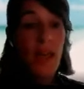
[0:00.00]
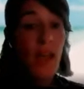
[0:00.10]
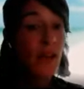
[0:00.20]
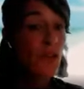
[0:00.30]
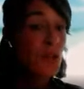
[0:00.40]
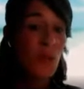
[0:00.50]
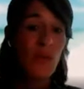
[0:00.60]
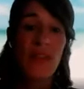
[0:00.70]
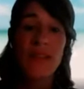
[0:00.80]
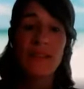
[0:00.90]
And to
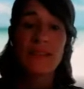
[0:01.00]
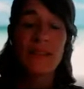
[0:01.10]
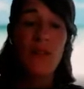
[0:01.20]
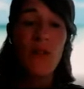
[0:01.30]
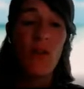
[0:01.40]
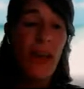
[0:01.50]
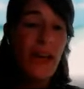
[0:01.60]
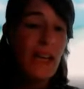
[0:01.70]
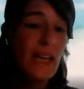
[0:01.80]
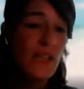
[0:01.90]
conduct
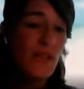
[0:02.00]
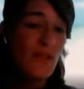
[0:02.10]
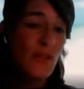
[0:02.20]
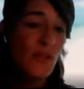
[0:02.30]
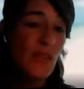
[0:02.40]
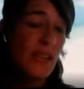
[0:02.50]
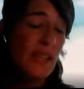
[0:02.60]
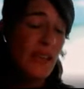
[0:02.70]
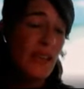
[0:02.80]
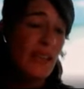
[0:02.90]
online interviews
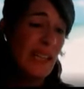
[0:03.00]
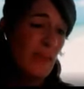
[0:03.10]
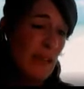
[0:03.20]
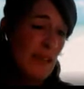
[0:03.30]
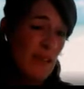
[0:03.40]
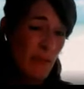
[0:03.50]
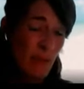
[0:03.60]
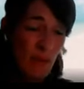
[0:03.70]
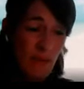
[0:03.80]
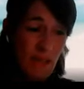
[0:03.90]
is an expensive
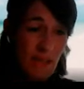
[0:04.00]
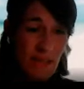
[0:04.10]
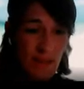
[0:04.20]
process.